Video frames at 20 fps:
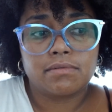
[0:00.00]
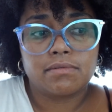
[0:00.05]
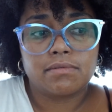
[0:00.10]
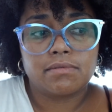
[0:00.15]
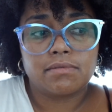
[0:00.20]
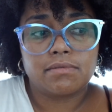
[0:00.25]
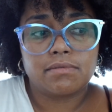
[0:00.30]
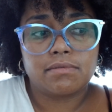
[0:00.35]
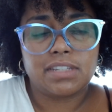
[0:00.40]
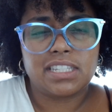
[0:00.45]

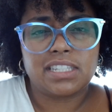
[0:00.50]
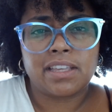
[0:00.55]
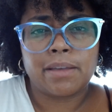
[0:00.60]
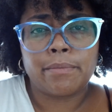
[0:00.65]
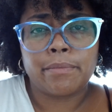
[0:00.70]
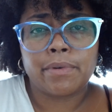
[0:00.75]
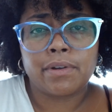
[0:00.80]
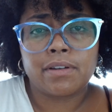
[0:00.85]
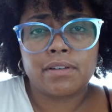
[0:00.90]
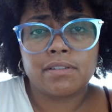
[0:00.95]

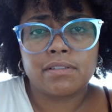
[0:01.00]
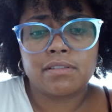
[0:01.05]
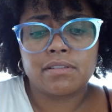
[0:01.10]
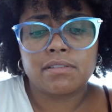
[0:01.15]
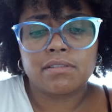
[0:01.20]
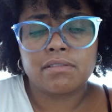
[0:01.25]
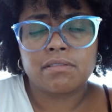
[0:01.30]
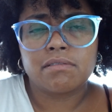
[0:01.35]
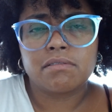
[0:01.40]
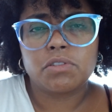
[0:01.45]
December?
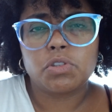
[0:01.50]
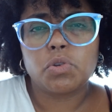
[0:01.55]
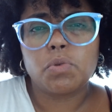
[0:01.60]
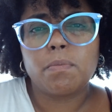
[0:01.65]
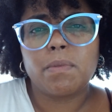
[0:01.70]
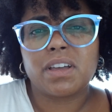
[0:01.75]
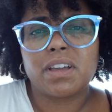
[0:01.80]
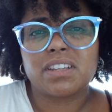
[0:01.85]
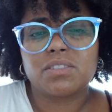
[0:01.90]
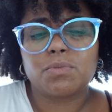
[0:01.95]
2
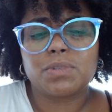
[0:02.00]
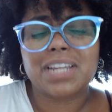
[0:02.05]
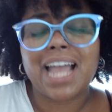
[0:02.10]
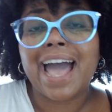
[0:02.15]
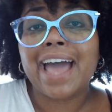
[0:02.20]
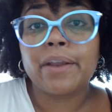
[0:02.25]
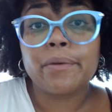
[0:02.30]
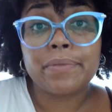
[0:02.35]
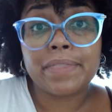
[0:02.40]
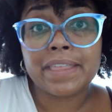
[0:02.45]
months, which I
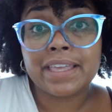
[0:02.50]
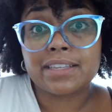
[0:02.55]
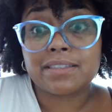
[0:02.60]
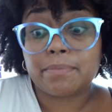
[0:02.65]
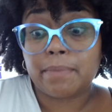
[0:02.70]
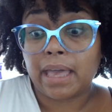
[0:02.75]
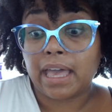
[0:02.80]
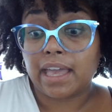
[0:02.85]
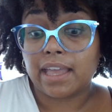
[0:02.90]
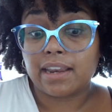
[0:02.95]
don't think is
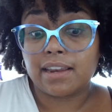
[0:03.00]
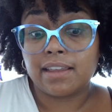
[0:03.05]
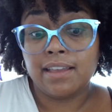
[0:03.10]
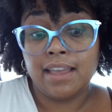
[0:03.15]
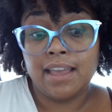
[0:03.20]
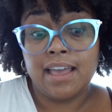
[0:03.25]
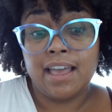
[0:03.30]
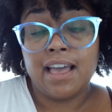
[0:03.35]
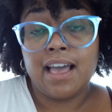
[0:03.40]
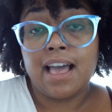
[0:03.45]
bad.
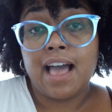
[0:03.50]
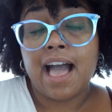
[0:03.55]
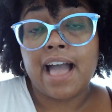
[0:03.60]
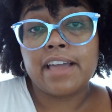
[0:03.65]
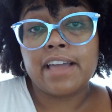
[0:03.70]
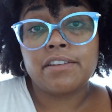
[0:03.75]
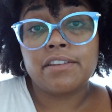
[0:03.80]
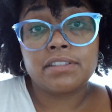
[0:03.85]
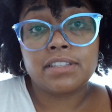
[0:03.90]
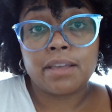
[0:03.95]
I
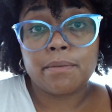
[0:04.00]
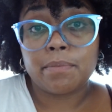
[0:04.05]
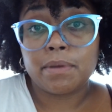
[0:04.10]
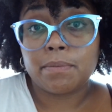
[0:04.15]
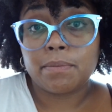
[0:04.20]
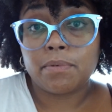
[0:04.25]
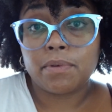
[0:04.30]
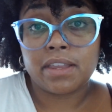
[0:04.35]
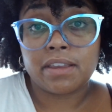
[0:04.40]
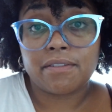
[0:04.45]
understand
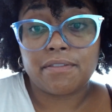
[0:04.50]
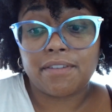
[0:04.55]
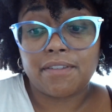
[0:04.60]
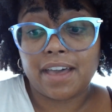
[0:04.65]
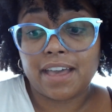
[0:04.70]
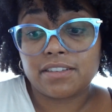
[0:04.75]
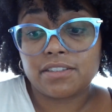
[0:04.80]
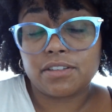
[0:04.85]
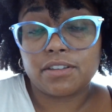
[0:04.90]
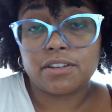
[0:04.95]
people get it
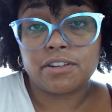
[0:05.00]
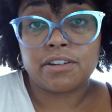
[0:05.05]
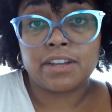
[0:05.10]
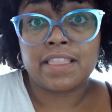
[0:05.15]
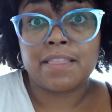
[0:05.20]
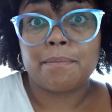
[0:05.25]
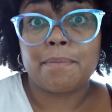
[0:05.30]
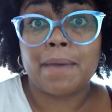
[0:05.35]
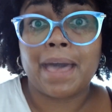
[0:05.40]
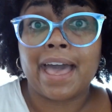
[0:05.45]
faster in the
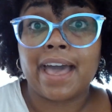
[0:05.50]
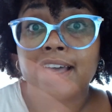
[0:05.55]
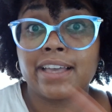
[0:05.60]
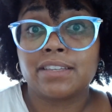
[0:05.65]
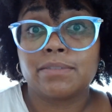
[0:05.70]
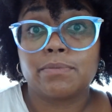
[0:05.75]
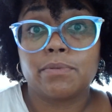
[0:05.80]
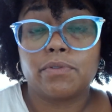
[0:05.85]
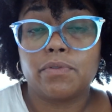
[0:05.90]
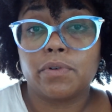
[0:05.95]
past
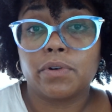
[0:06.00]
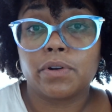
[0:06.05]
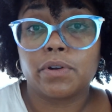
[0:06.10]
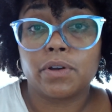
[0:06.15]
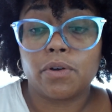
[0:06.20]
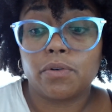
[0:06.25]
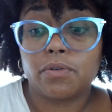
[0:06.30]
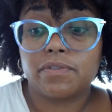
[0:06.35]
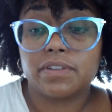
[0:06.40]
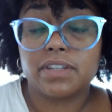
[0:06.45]
before
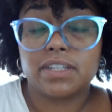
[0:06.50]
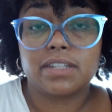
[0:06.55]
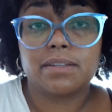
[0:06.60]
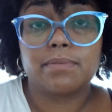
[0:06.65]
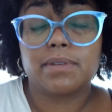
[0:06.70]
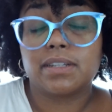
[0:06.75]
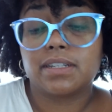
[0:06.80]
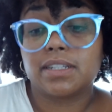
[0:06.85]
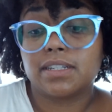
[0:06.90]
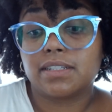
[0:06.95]
COVID,
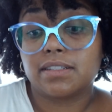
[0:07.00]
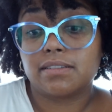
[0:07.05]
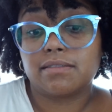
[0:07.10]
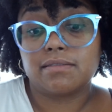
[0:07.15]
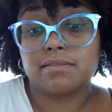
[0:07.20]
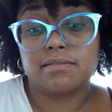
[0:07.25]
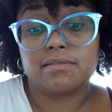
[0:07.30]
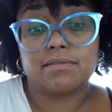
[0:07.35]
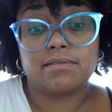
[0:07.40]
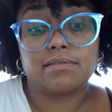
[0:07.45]

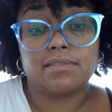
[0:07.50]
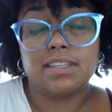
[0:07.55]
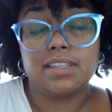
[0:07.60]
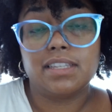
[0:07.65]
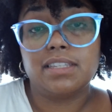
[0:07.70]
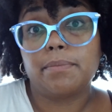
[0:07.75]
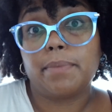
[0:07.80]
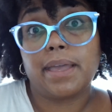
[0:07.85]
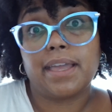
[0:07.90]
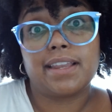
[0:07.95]
but there's a
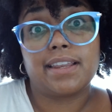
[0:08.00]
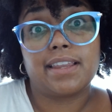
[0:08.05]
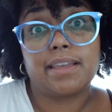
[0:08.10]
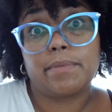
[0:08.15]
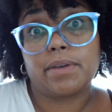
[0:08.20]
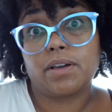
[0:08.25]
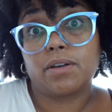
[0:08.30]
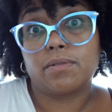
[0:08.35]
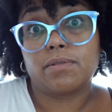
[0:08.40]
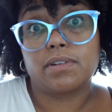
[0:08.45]
pandemic
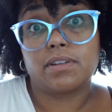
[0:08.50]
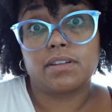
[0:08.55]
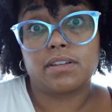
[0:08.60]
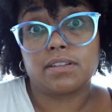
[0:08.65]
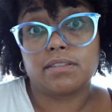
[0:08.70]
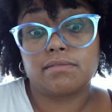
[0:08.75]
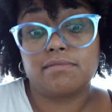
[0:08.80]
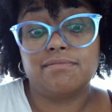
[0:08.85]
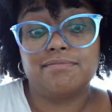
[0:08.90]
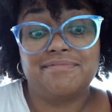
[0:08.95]
going on.
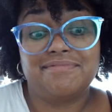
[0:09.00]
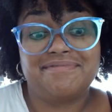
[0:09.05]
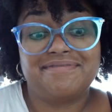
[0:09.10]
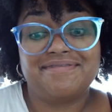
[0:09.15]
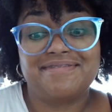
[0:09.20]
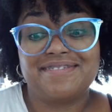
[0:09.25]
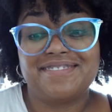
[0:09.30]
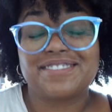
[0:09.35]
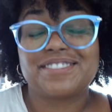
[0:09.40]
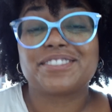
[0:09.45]

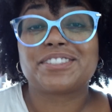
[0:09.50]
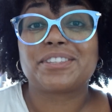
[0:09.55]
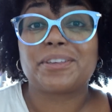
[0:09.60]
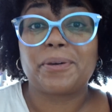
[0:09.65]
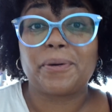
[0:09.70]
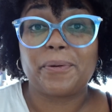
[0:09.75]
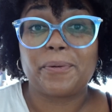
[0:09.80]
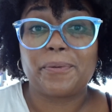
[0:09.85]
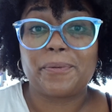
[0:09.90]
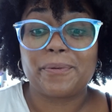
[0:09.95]

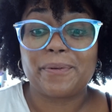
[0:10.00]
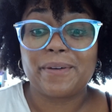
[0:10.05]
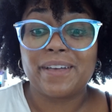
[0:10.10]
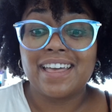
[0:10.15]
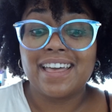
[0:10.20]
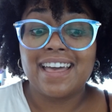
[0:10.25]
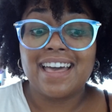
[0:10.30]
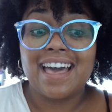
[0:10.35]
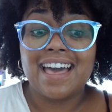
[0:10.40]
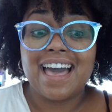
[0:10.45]
So
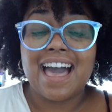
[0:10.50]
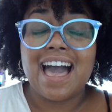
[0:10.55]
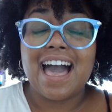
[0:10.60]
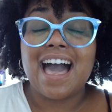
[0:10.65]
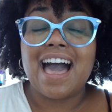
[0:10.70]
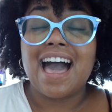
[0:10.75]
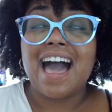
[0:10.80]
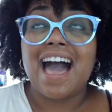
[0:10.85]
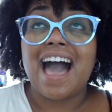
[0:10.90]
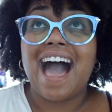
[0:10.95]

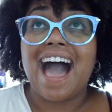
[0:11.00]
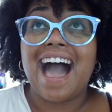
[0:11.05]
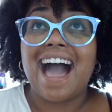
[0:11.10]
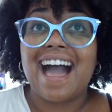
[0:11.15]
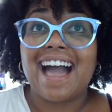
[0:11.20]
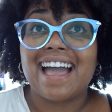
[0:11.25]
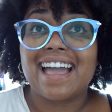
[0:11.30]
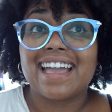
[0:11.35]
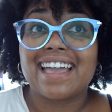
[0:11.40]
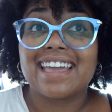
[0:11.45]

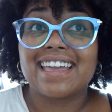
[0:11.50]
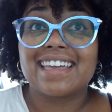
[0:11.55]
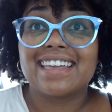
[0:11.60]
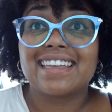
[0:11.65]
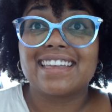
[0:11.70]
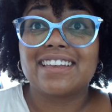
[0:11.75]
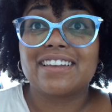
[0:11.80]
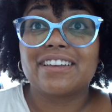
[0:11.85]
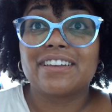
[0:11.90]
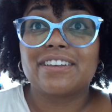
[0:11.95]
my
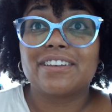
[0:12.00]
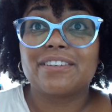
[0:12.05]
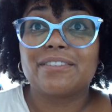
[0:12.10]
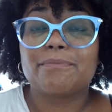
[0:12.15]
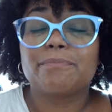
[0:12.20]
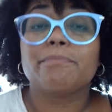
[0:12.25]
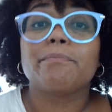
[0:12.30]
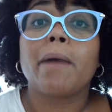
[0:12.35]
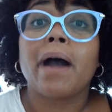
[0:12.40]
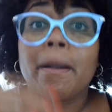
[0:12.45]

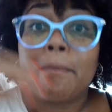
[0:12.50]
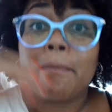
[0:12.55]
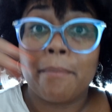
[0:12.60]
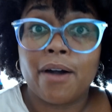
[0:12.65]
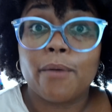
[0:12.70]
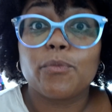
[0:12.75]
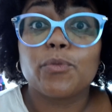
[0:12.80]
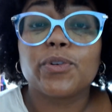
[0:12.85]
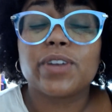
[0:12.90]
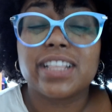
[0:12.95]

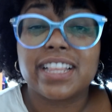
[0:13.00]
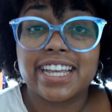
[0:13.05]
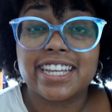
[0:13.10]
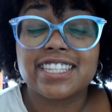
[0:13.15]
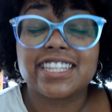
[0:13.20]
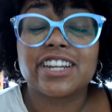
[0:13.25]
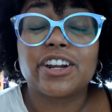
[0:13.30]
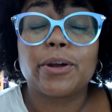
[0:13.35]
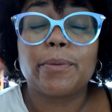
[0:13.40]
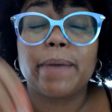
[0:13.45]
mom realized
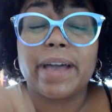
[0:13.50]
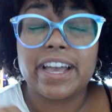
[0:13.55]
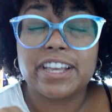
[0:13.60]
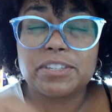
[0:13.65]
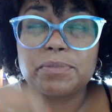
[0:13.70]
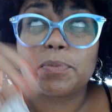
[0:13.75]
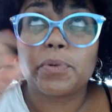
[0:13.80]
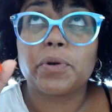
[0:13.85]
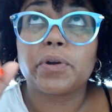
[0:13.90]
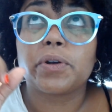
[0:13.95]
that her
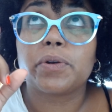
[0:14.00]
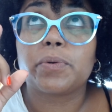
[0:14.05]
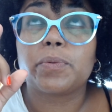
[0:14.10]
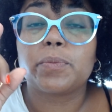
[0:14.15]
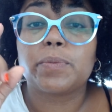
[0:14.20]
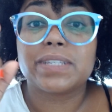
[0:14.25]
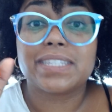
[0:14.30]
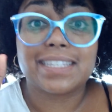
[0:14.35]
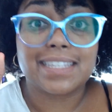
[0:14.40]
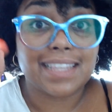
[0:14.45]
passport
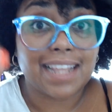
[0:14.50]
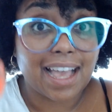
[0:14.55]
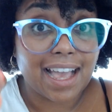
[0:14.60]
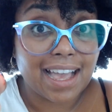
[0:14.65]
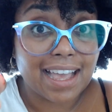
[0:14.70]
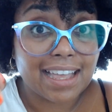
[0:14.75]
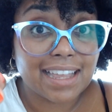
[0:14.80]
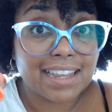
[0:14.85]
was not